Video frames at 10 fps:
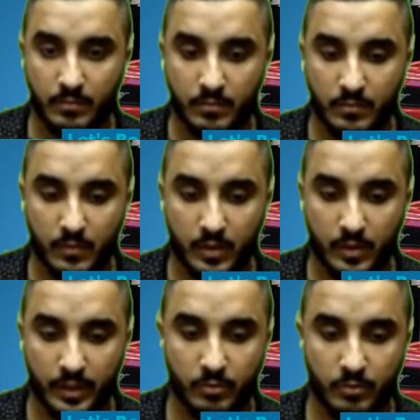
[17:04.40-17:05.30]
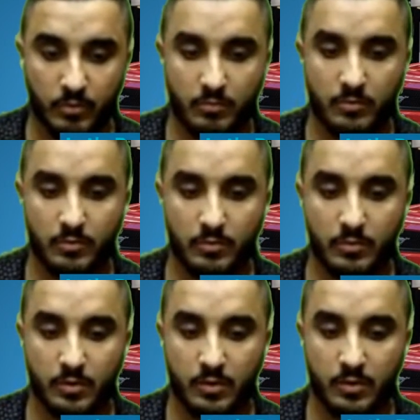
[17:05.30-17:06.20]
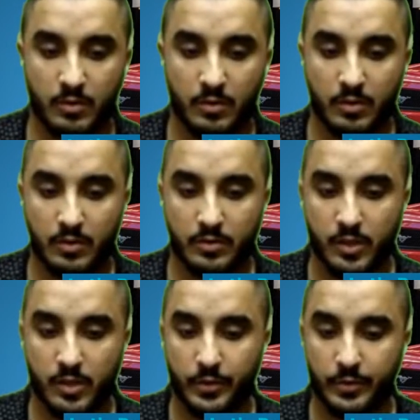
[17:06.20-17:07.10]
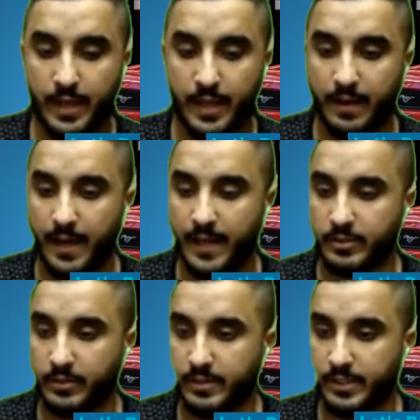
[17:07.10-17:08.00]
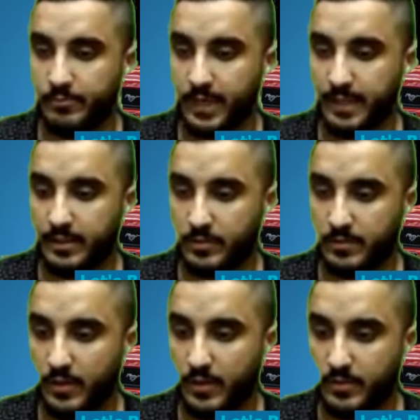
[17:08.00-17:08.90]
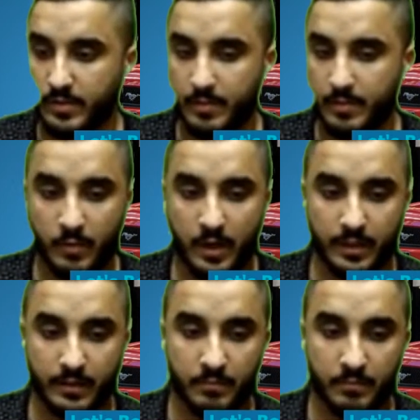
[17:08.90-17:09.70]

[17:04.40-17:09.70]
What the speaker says: Okay, cool. So yeah, as you can see, we got those photos up and running.